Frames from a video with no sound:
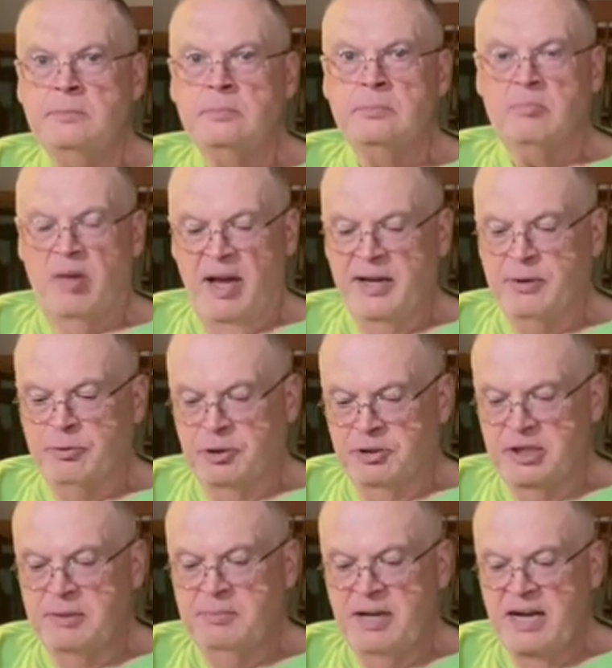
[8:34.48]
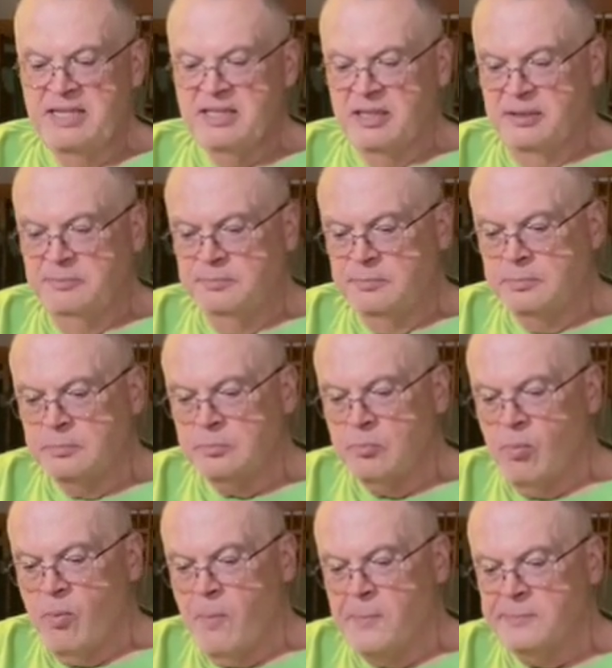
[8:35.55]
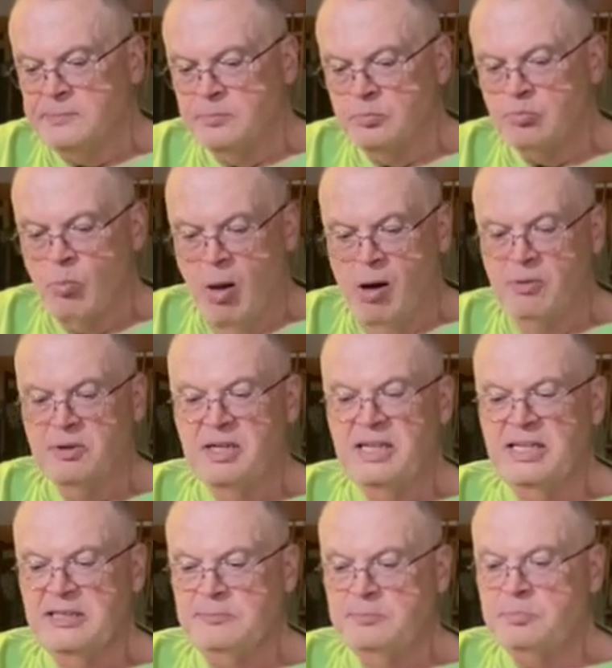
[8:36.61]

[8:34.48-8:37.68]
That rolled up nicely. Okay.